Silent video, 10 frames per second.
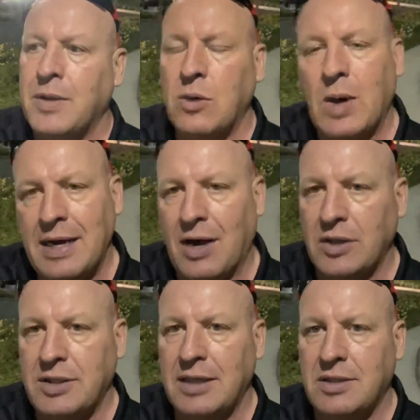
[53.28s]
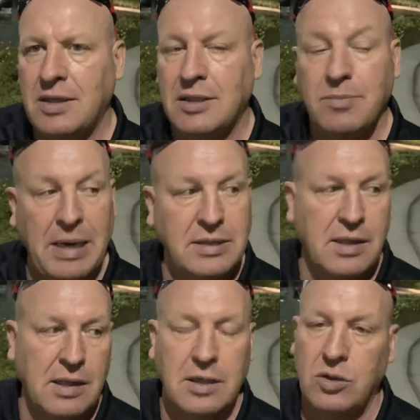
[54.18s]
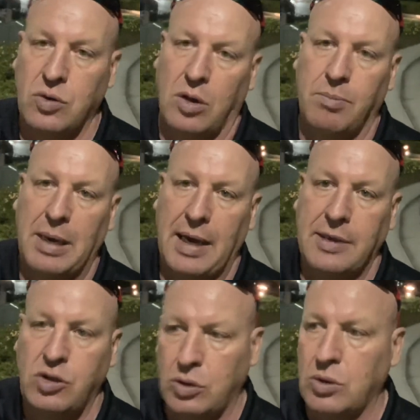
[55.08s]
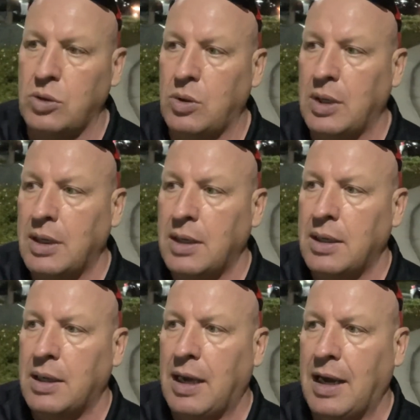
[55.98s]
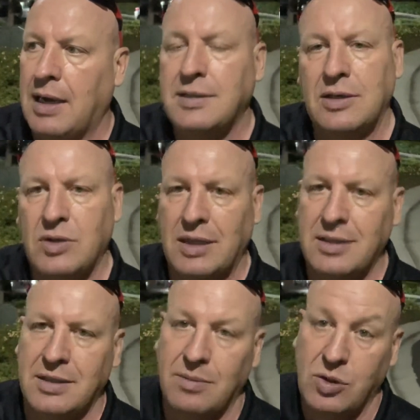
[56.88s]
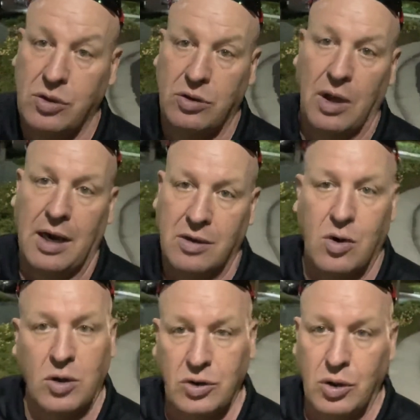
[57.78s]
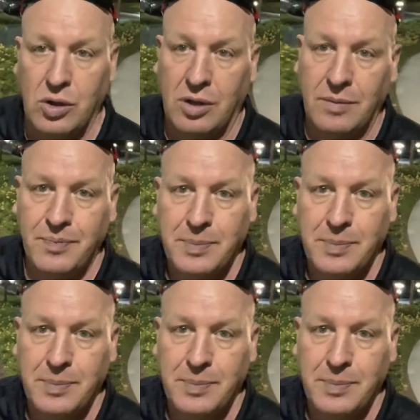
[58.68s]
And right now it's basically controlled by two centralized systems. Of course, Google